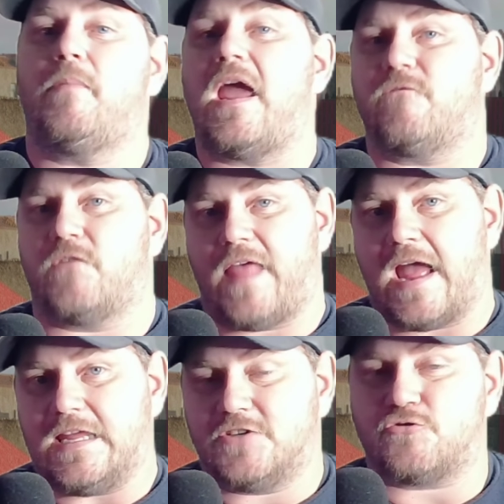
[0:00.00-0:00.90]
would pay for
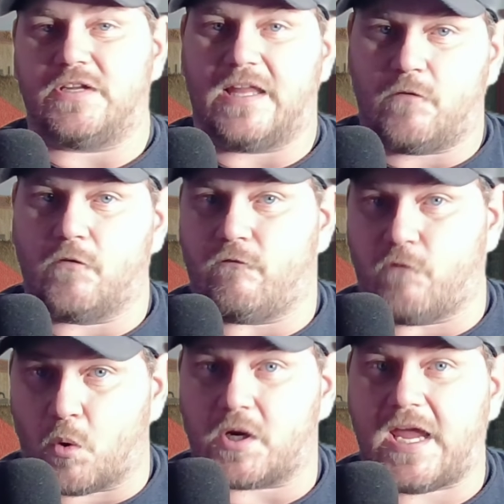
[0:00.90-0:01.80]
that entry level
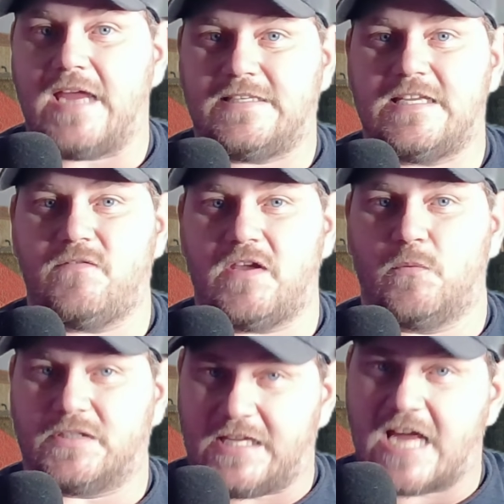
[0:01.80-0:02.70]
4K TV
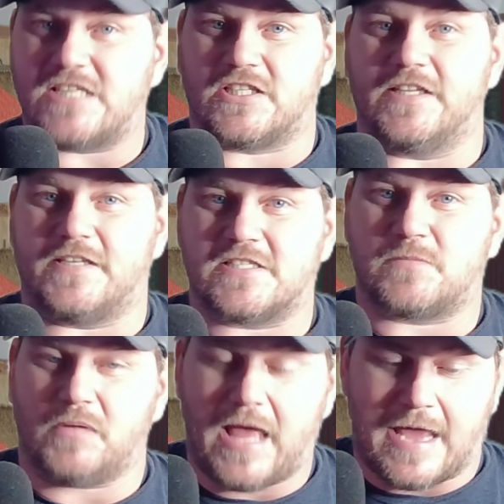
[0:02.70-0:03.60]
with edge lit
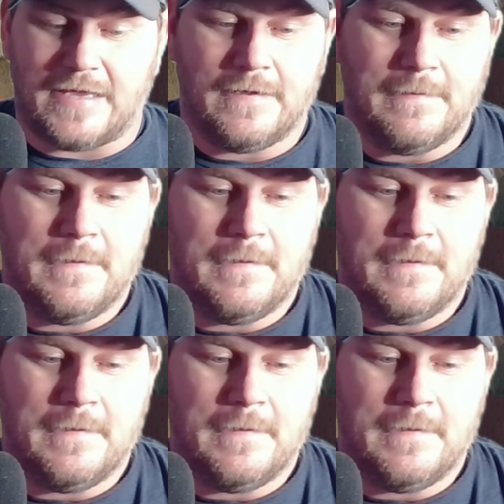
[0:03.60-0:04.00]
display,